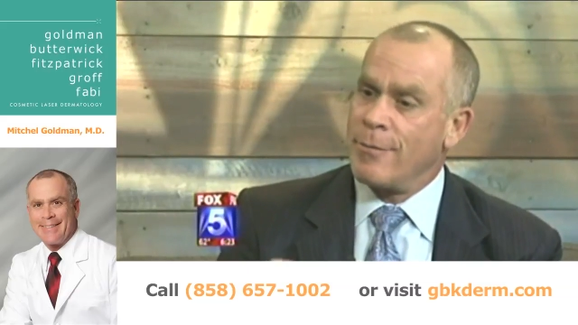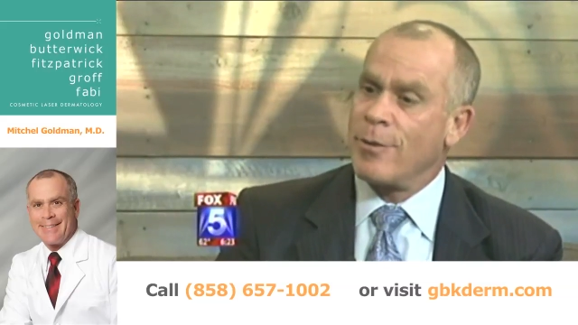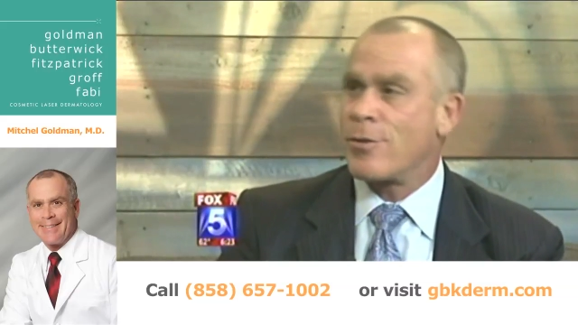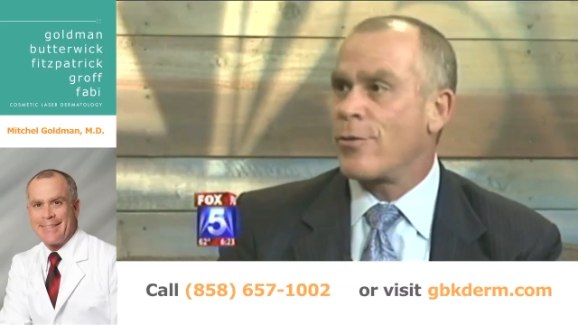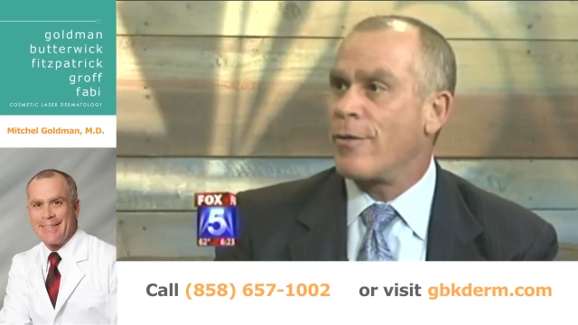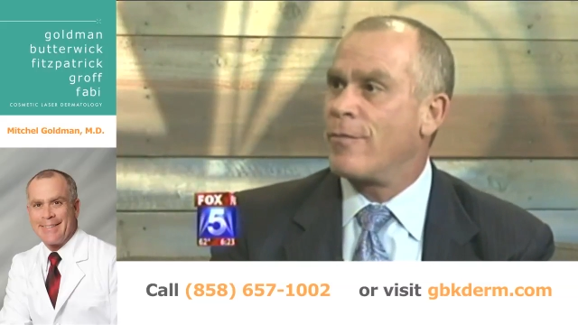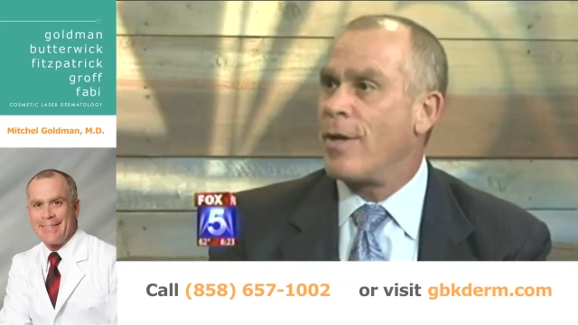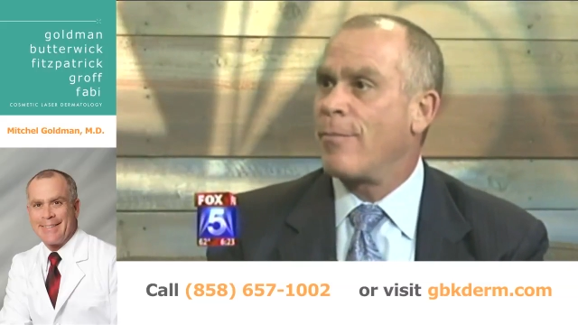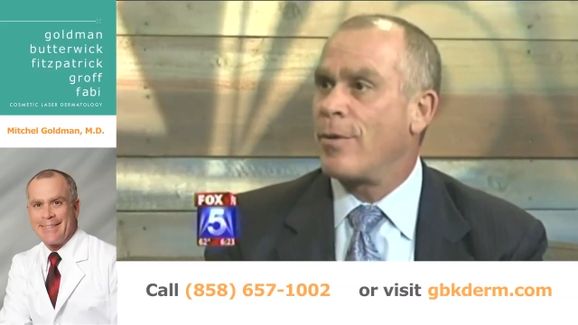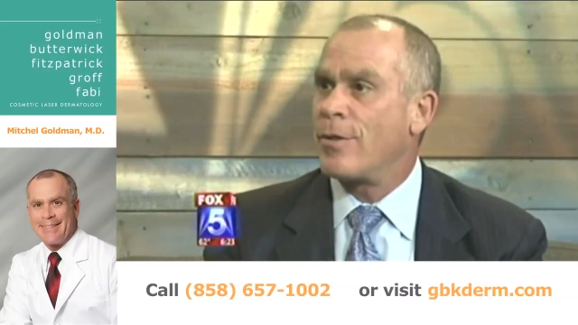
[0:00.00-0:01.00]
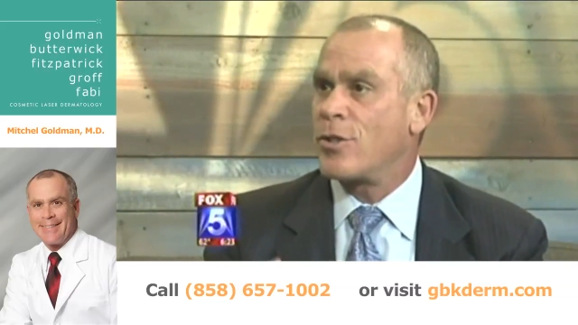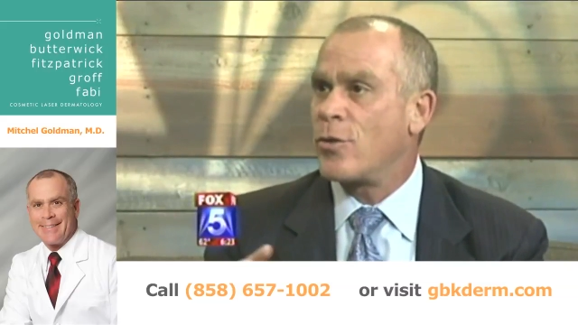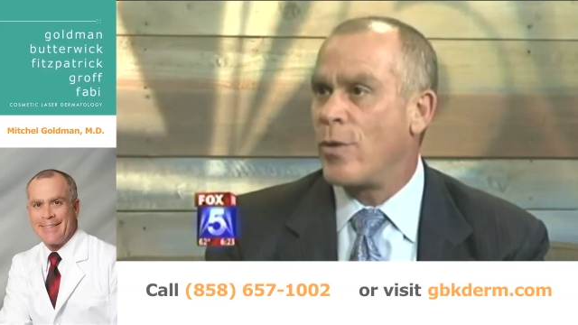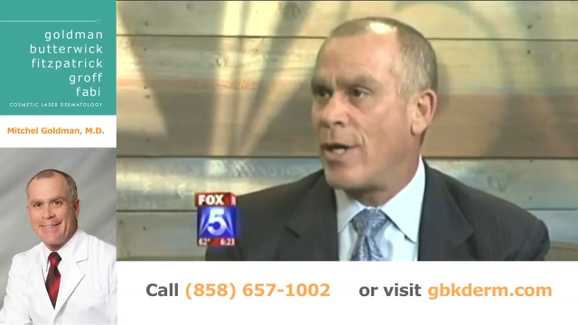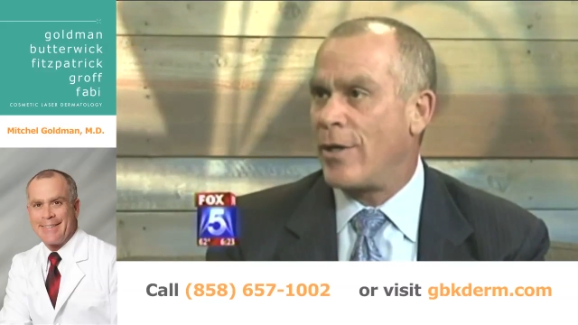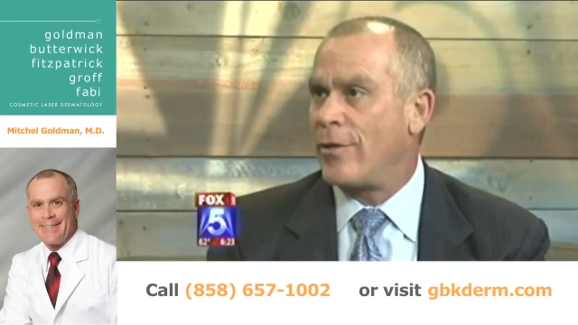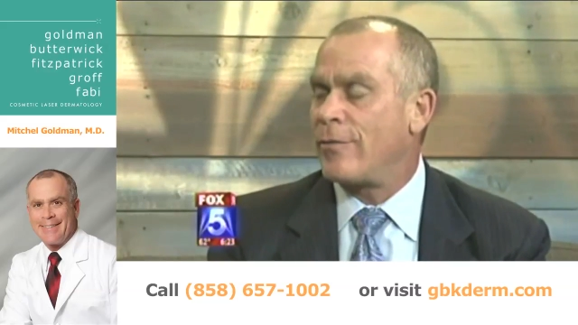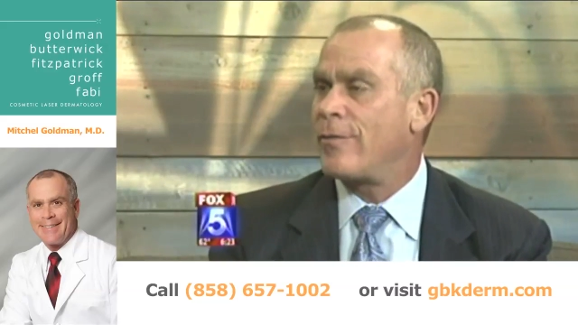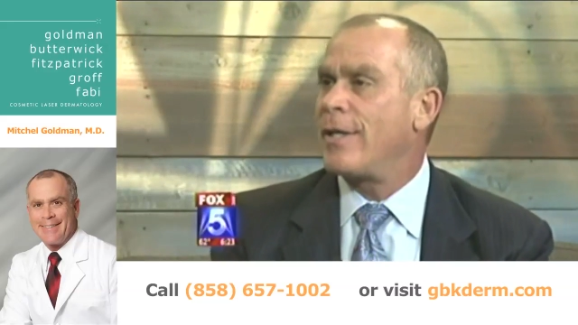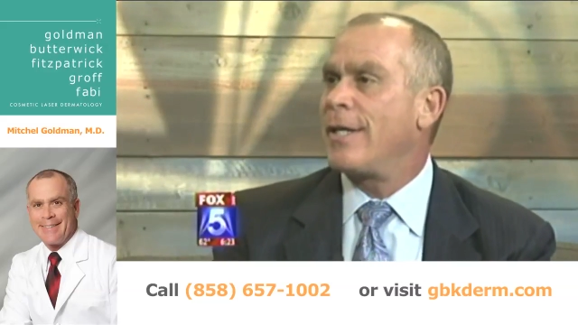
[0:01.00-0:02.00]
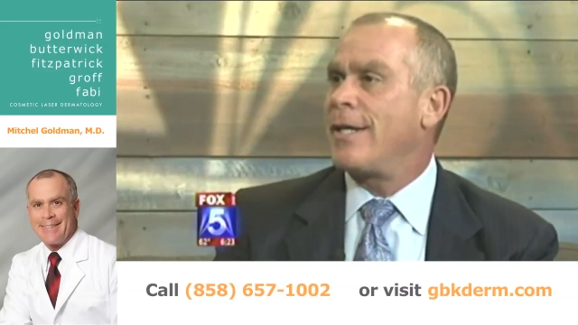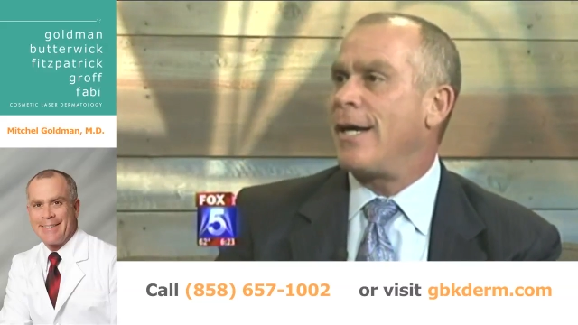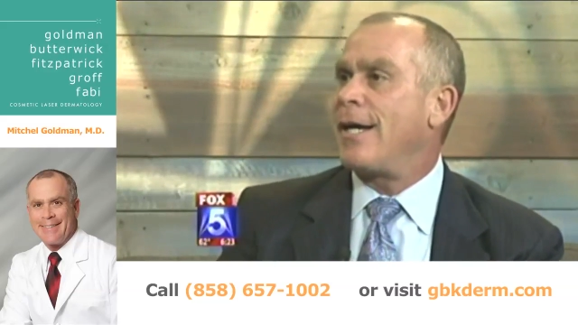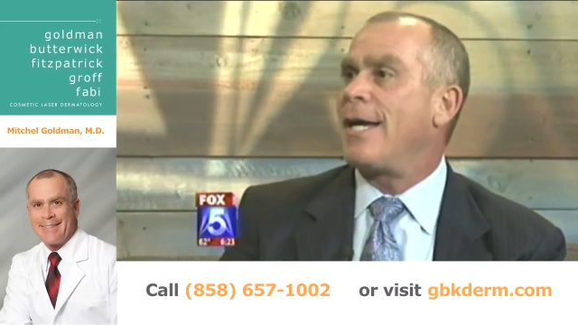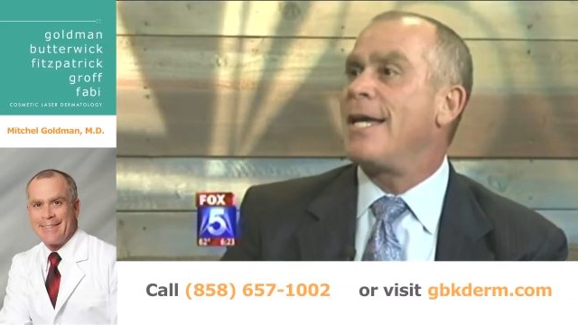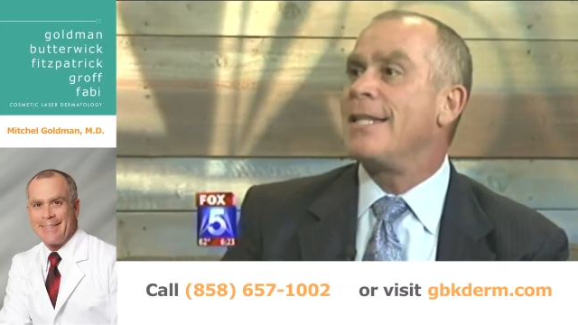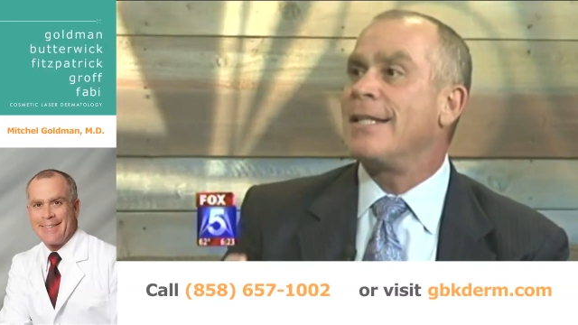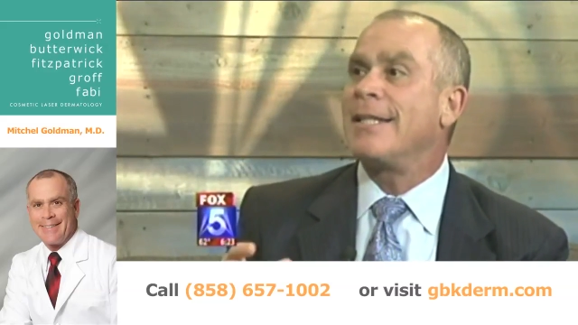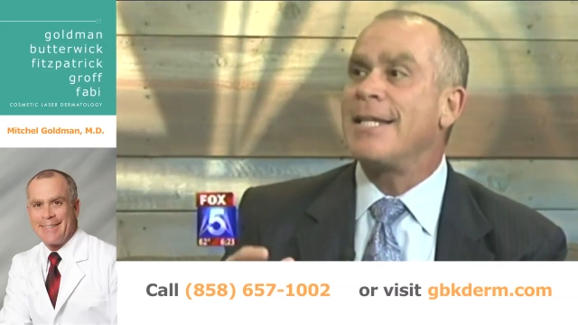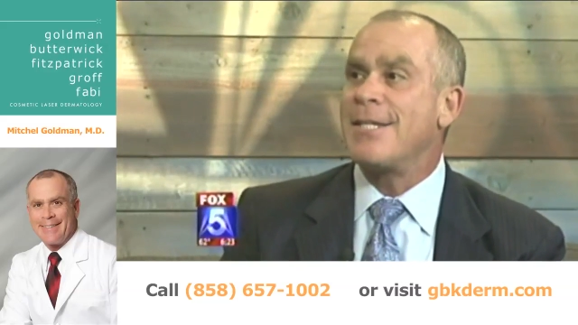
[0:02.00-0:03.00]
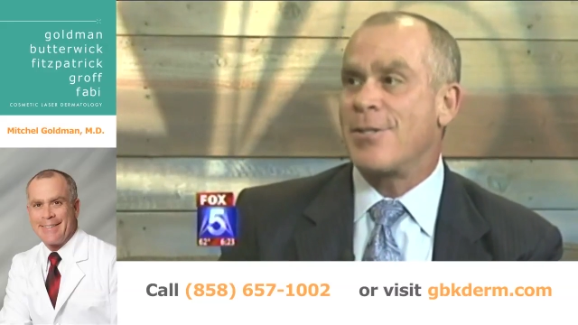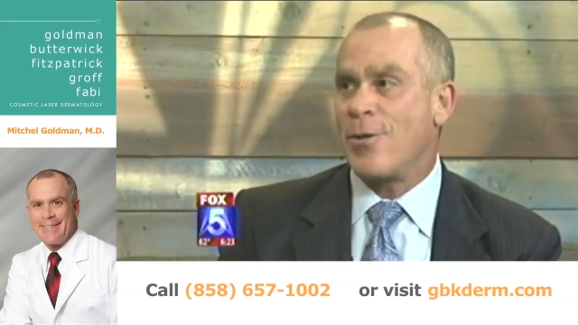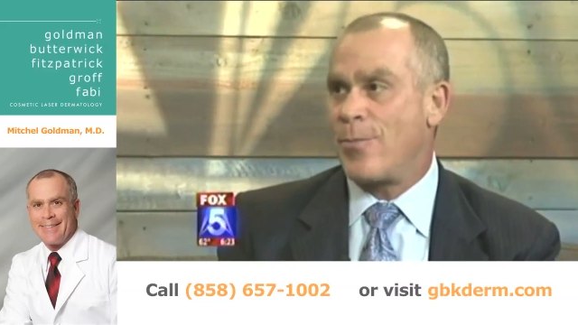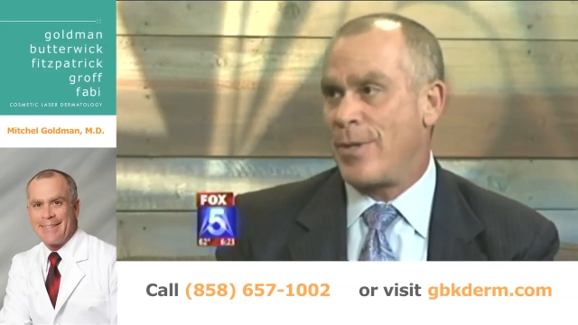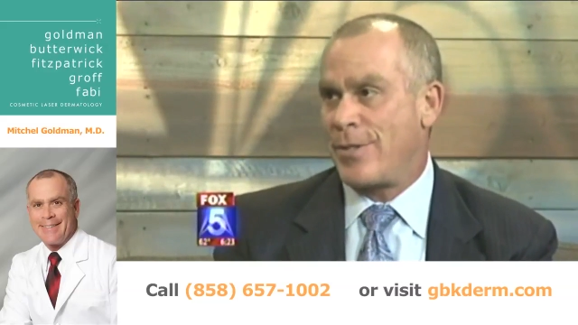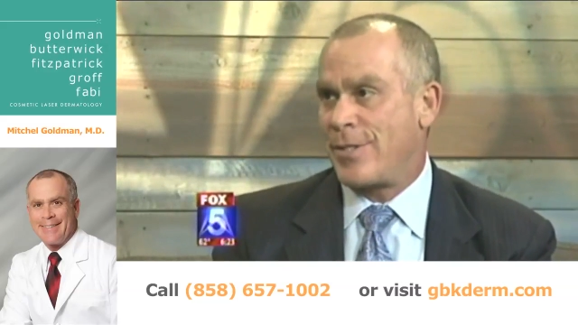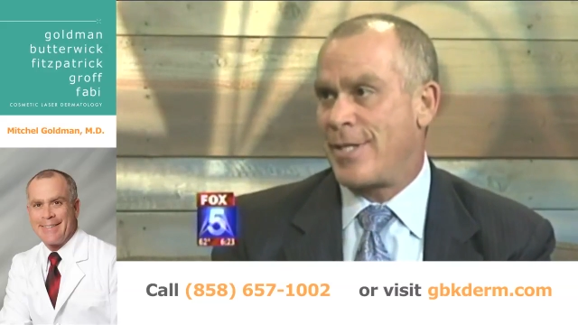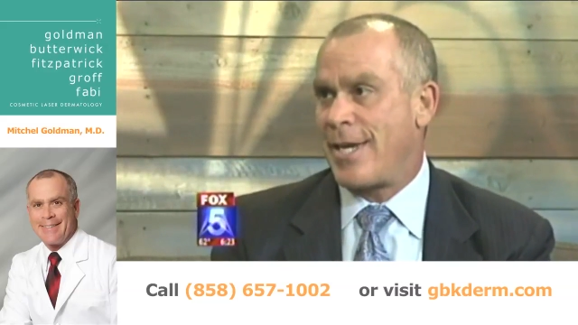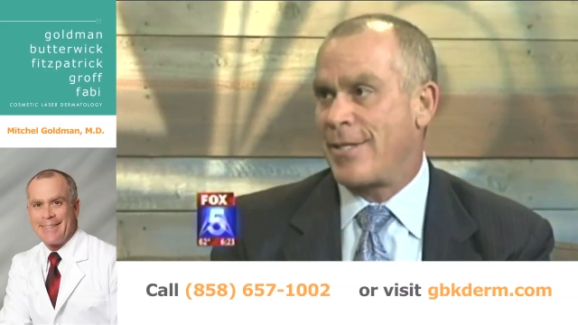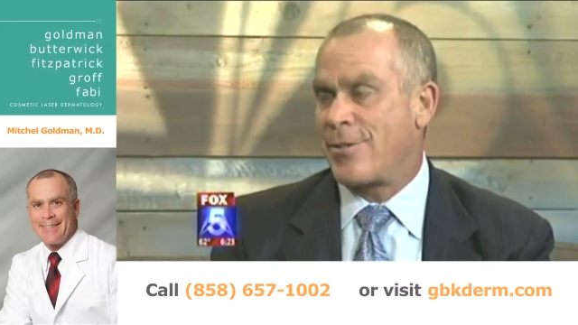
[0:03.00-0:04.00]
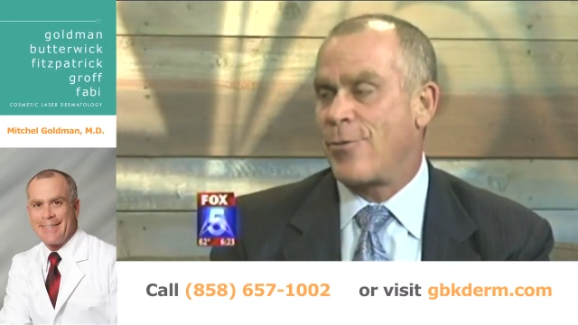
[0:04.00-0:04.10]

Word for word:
Speaker 1: we're sort of number 12 uh, in the least obese states.